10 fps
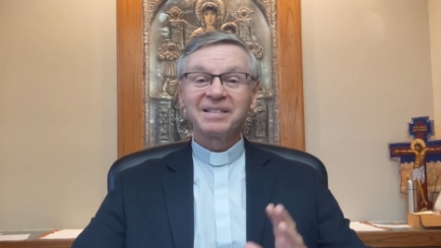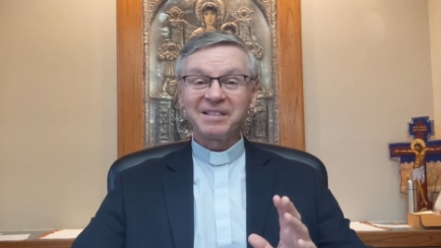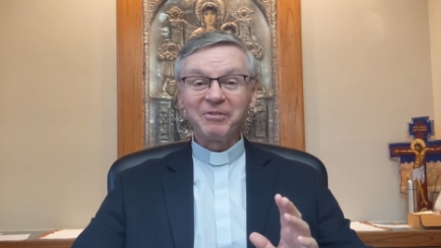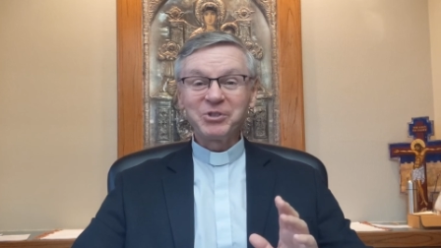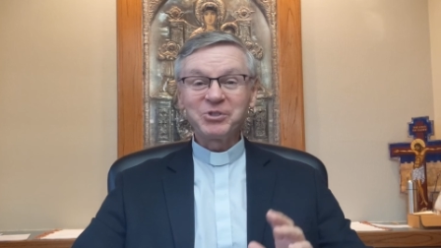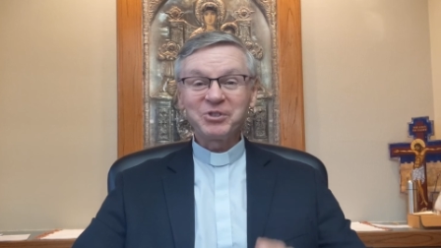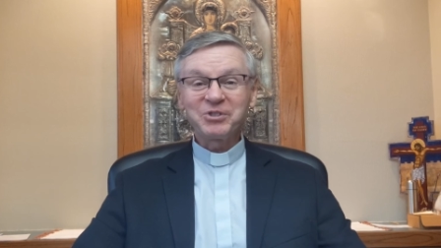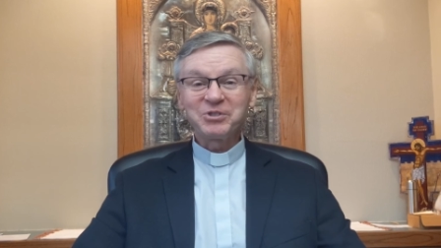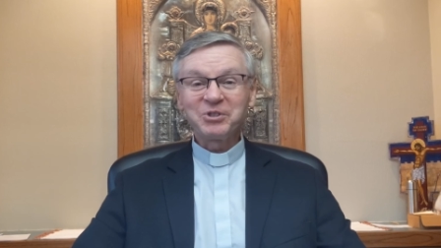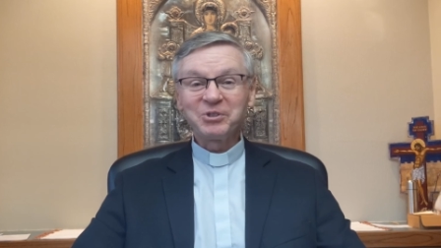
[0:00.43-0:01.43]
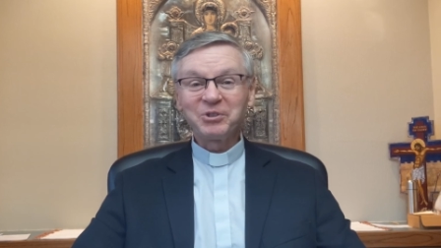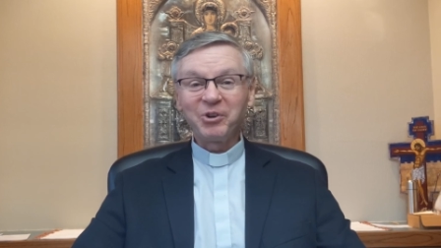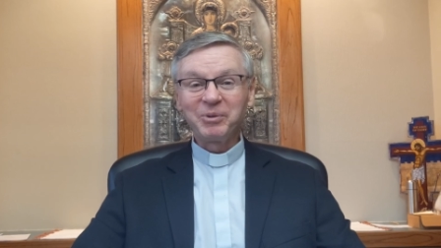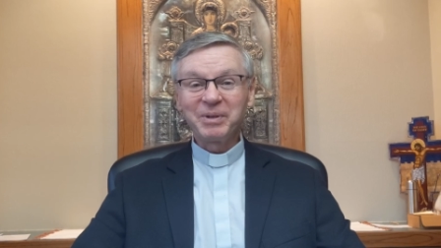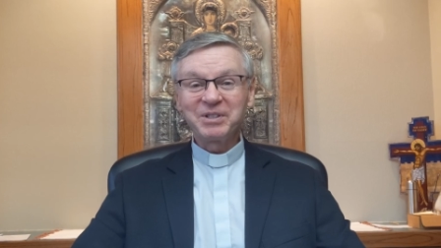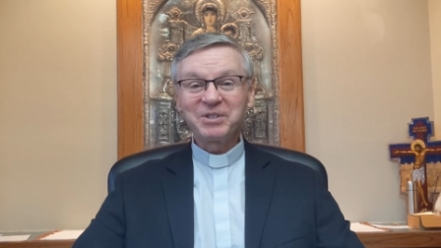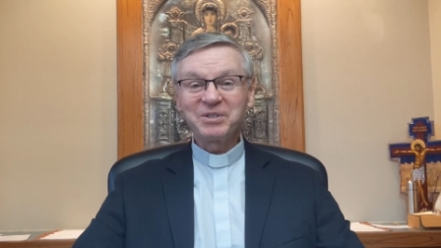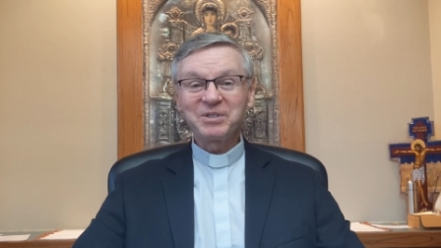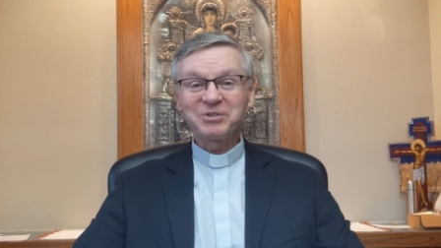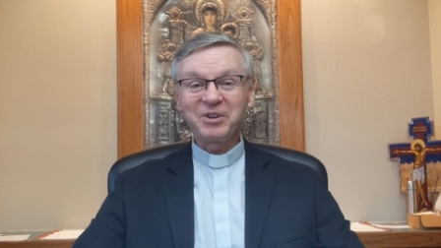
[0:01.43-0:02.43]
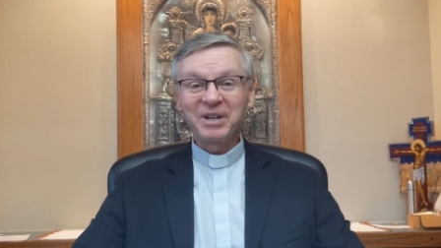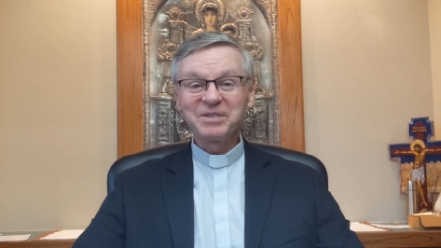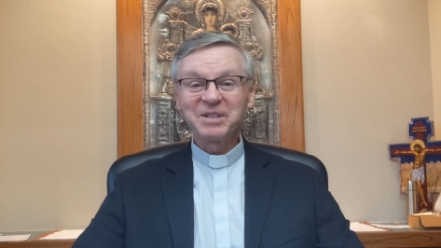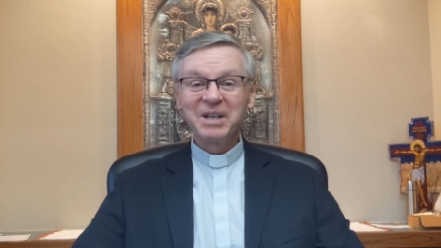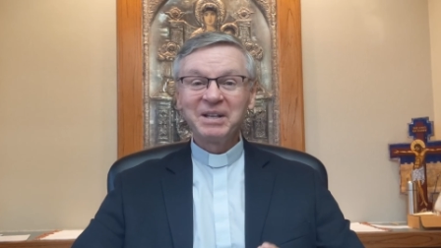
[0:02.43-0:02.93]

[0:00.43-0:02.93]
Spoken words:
Slava Iisus Hristu, glory be to Jesus Christ.